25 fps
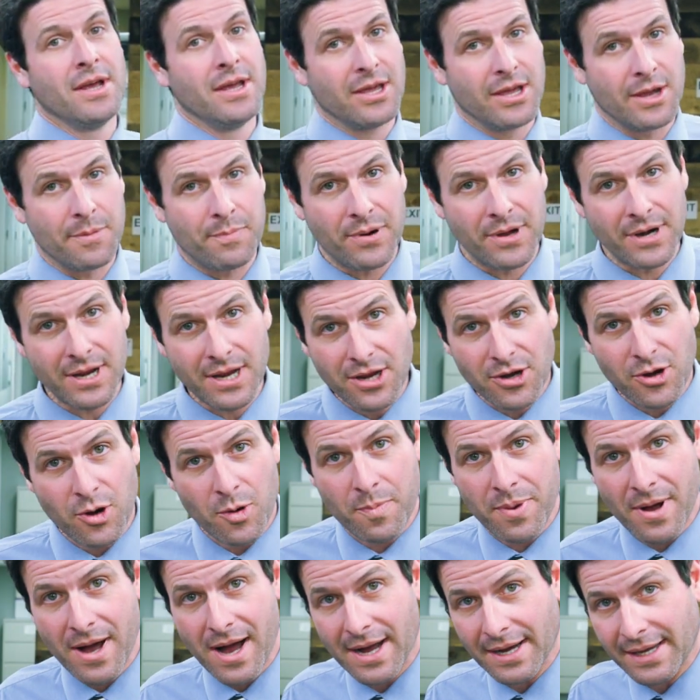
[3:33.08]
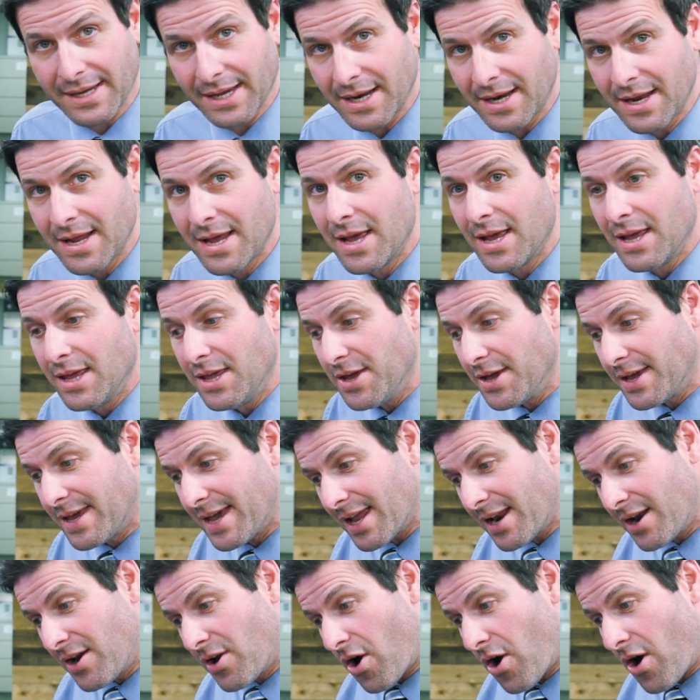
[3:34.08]
you put it in your pocket, you
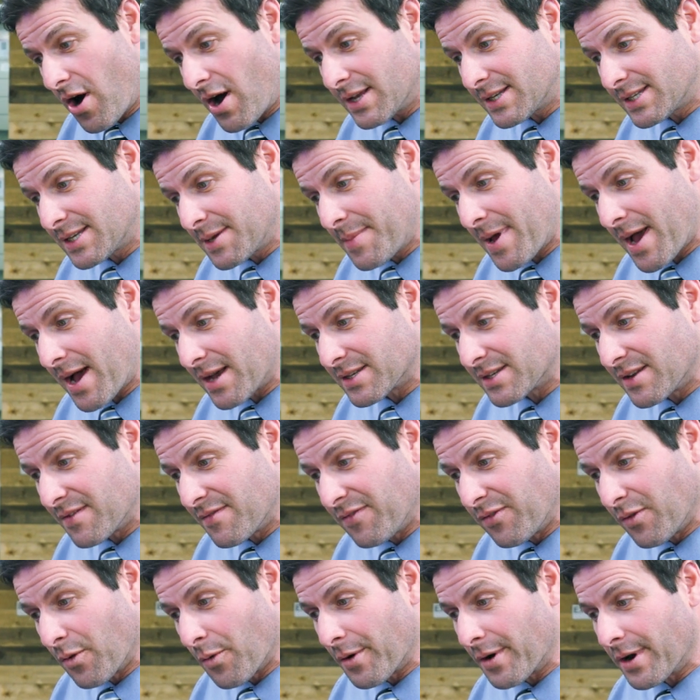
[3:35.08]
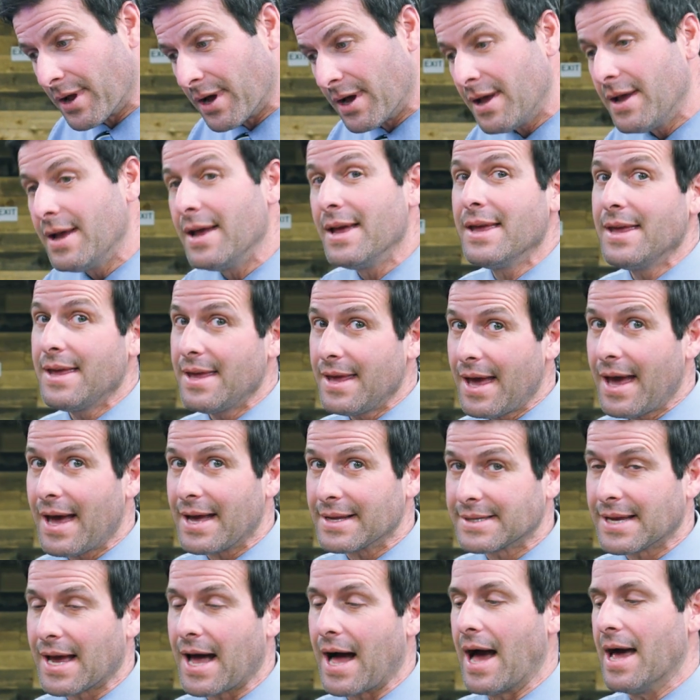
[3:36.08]
get an awesome house in Florida.
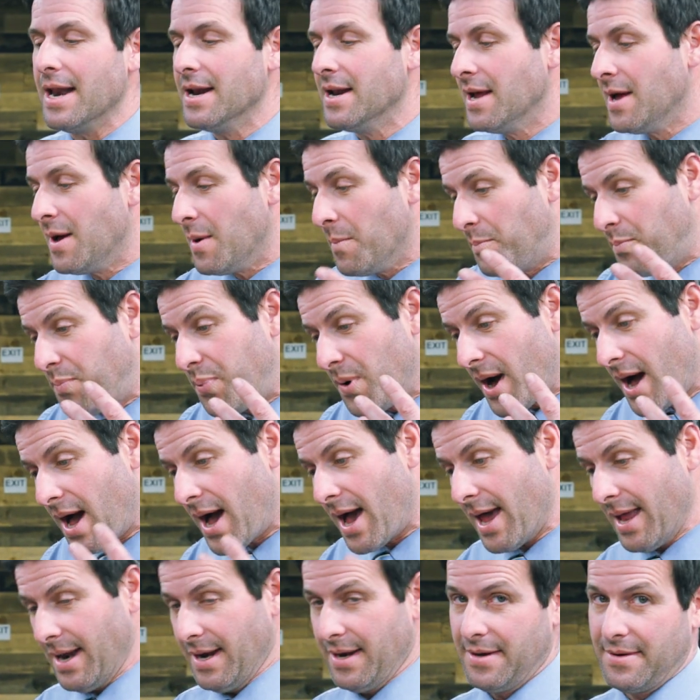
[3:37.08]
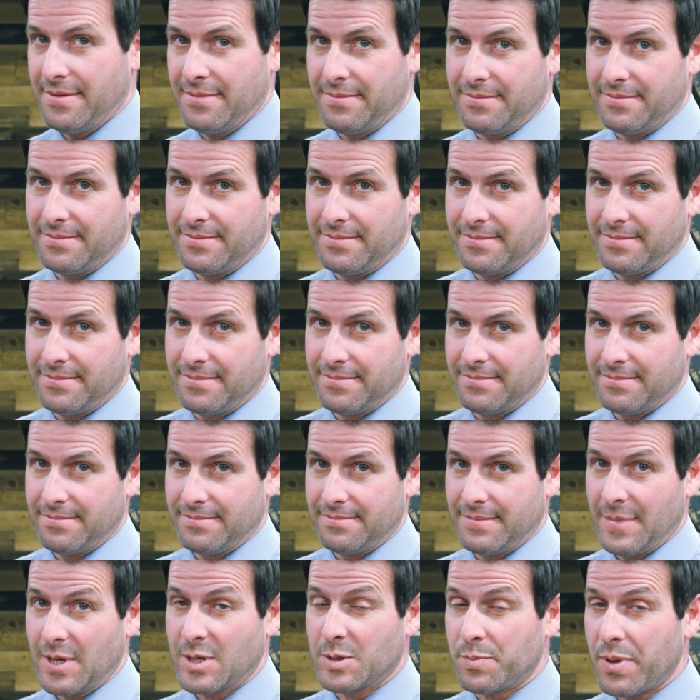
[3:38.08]
Yeah, it's hot, but
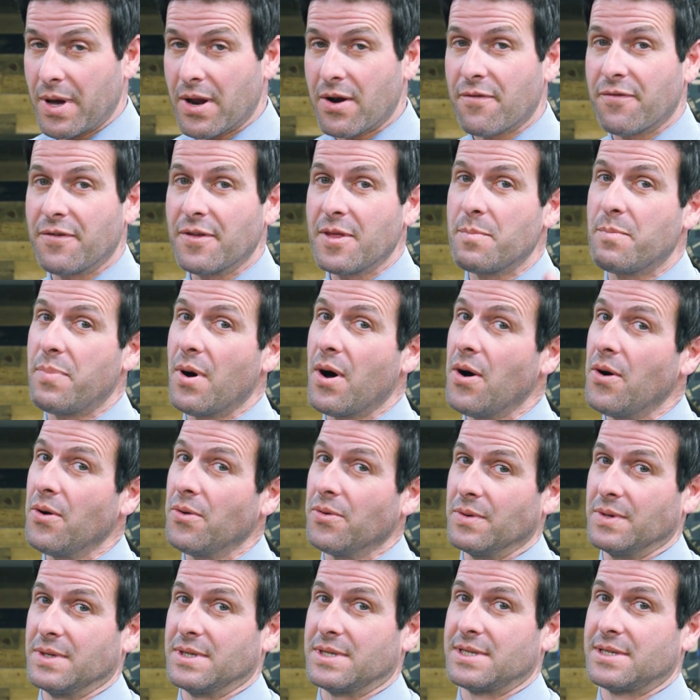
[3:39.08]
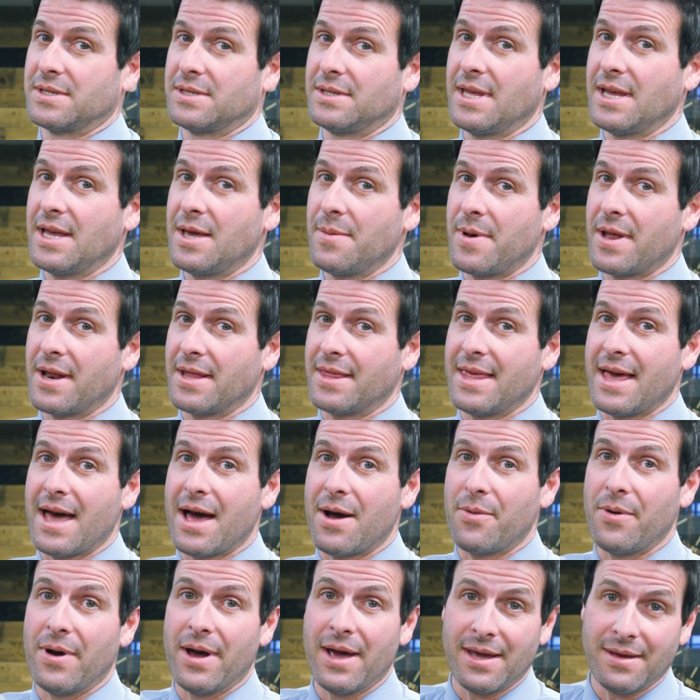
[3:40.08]
it's better for the bones. Think about it
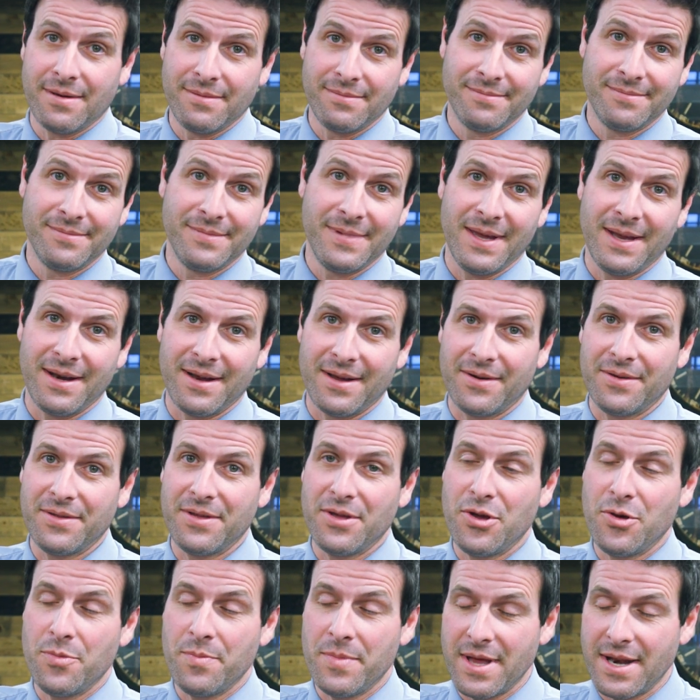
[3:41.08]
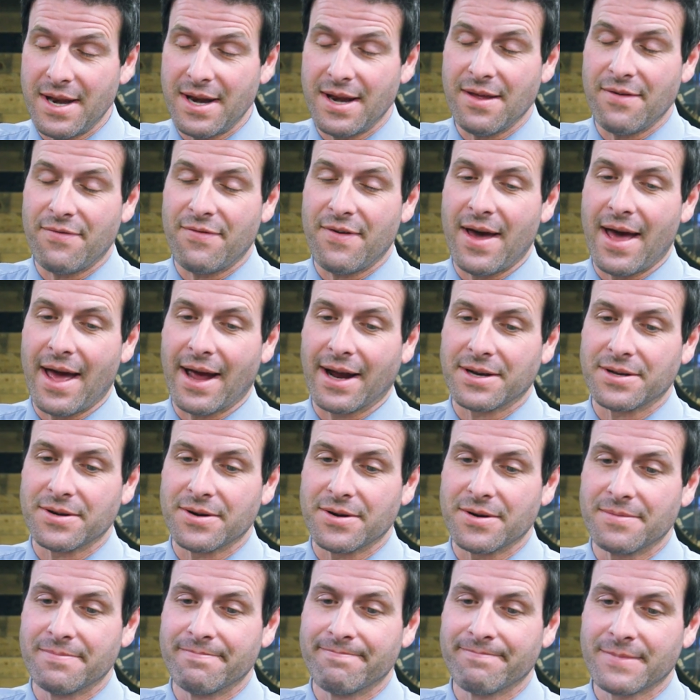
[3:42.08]
that way. You know, the humidity
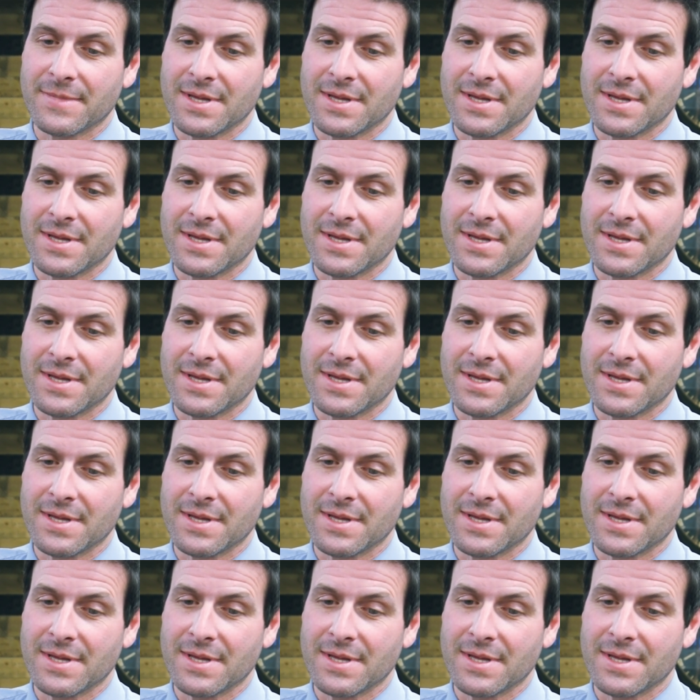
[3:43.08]
factor.